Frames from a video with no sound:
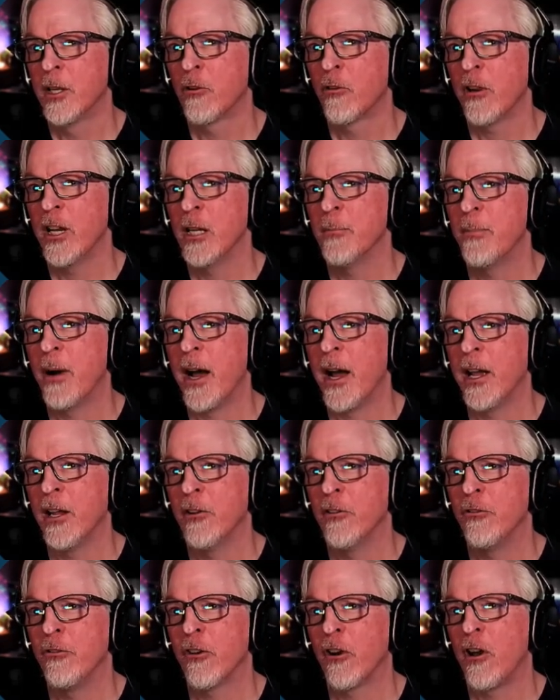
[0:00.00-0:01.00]
Created by
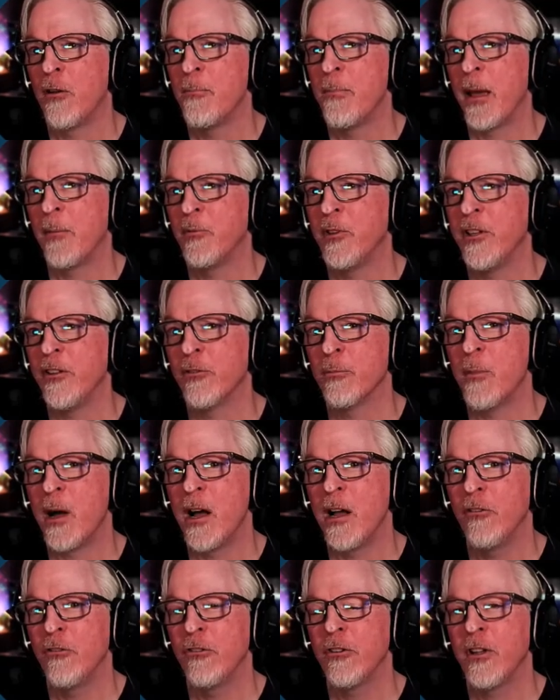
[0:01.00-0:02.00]
Jean-Baptiste
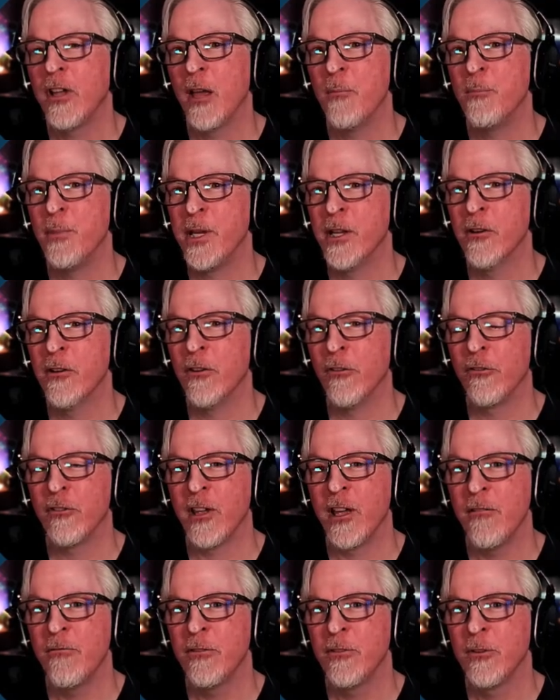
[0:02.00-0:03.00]
Mange and Peter
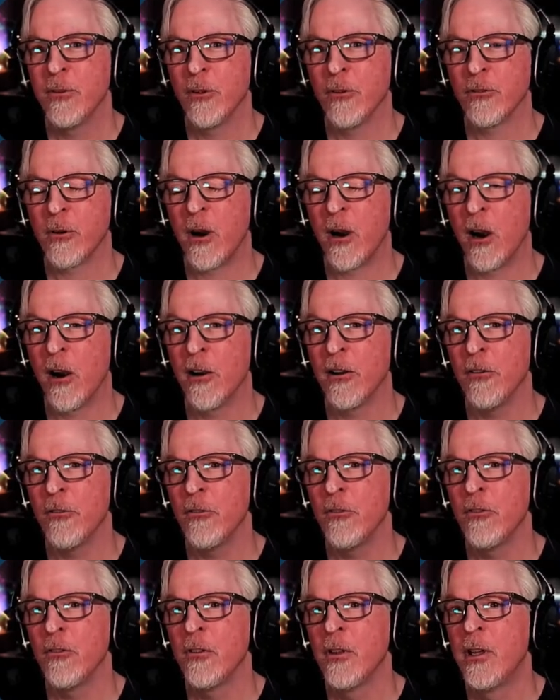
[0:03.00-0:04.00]
Ducev, those are our
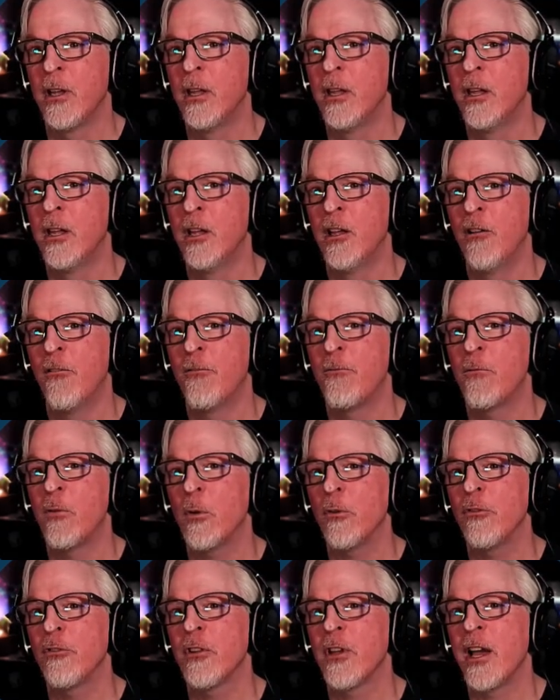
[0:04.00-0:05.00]
artists.
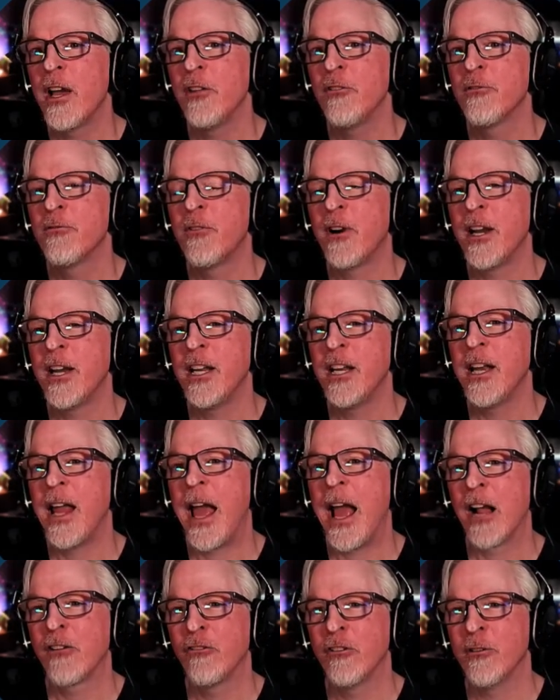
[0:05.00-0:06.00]
Full-size fighting
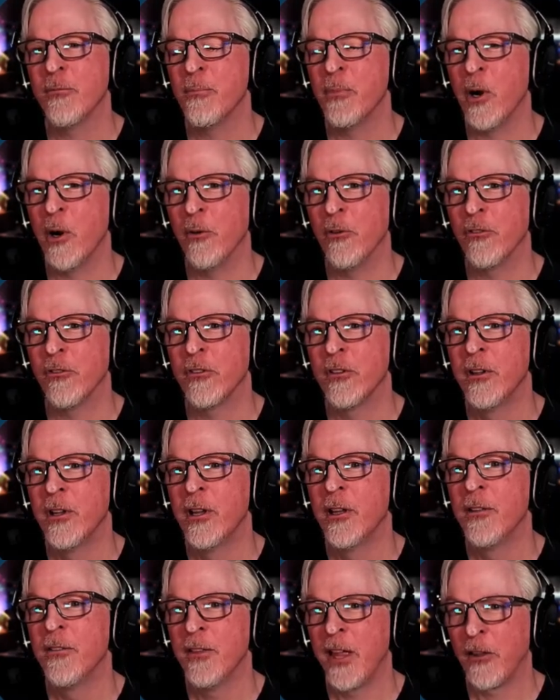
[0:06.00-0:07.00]
action pose.
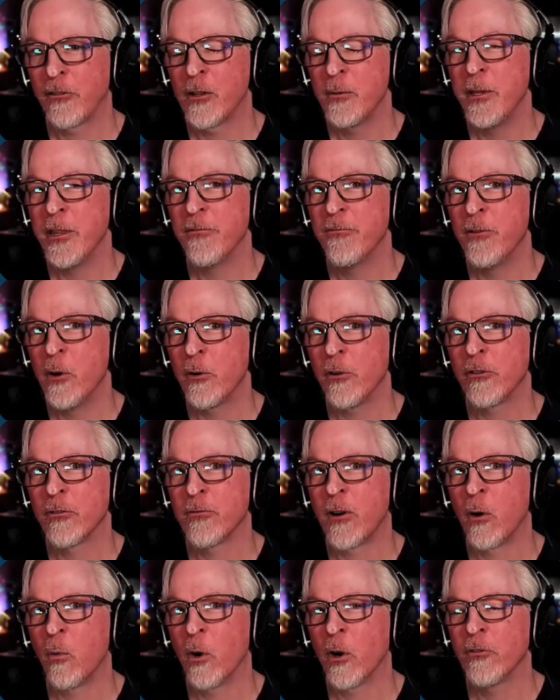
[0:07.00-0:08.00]
That's going to be the focus
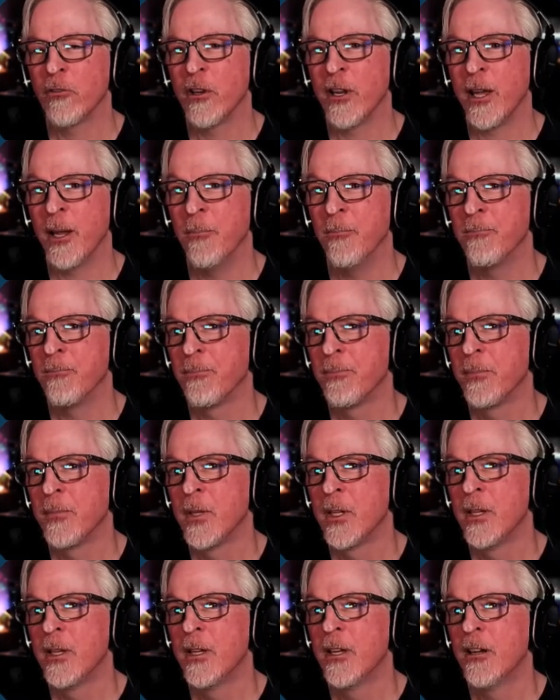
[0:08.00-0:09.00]
of our work today.
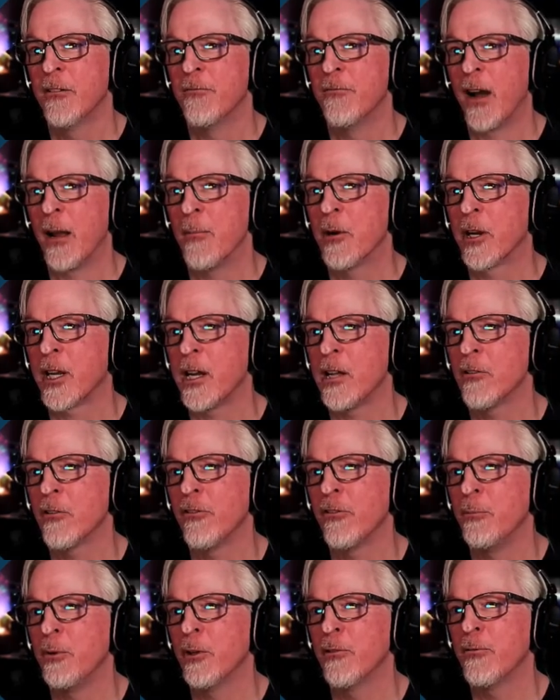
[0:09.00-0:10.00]
Vibrant
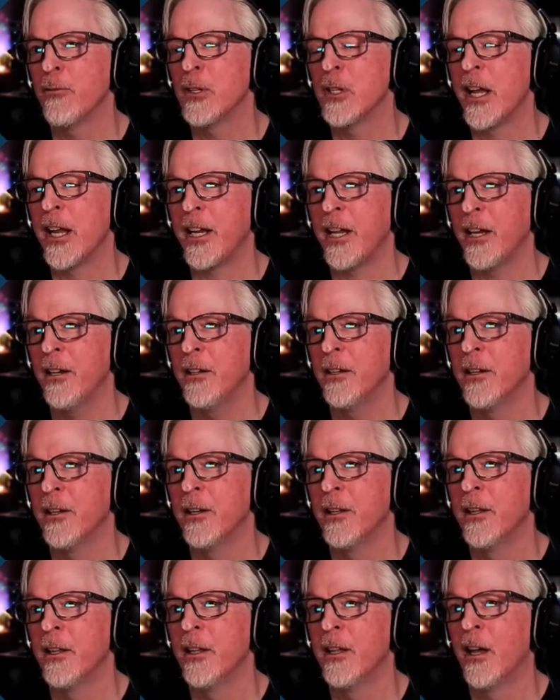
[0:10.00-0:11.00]
colors and beautiful lighting,
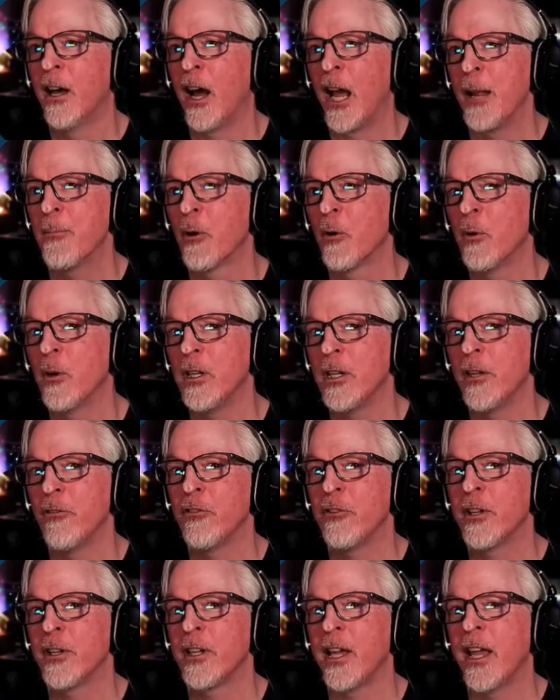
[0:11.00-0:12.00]

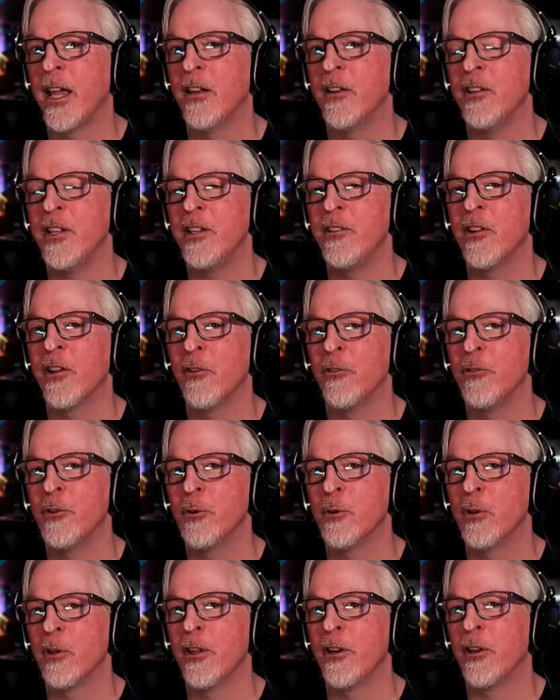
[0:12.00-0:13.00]
hyper-realistic and detailed
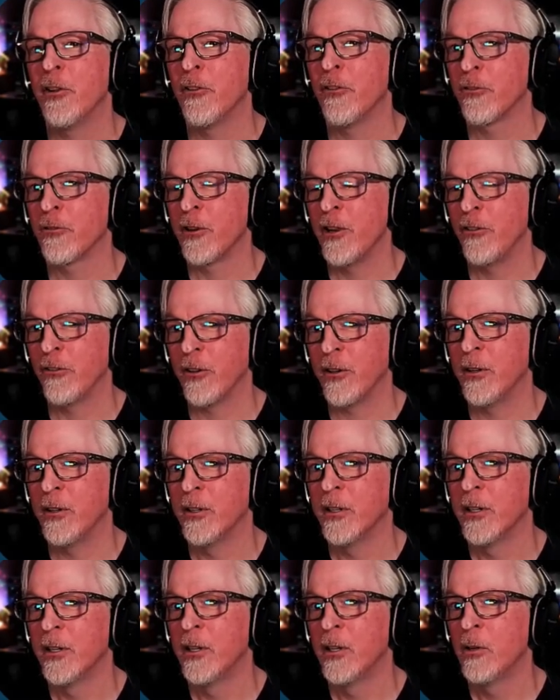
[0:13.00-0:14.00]
doodle and illustration,
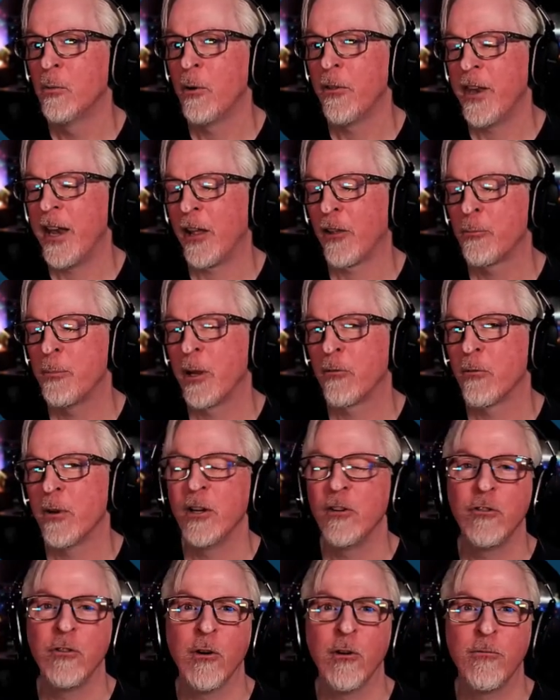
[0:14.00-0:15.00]
with an aspect
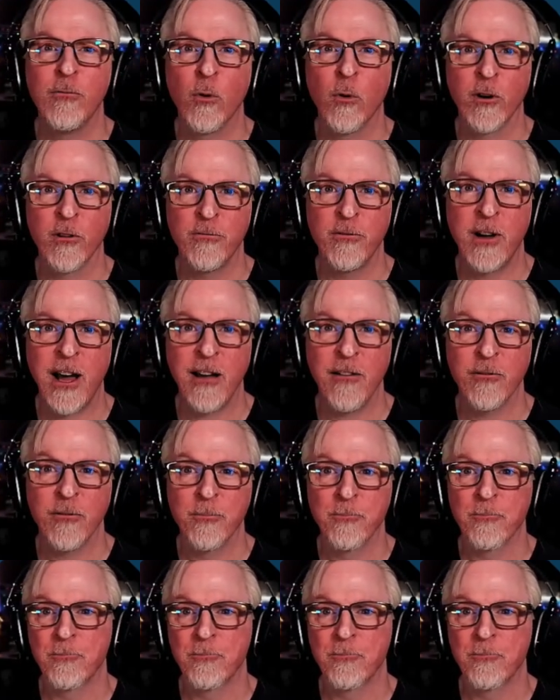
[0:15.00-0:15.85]
ratio of 4 to 5.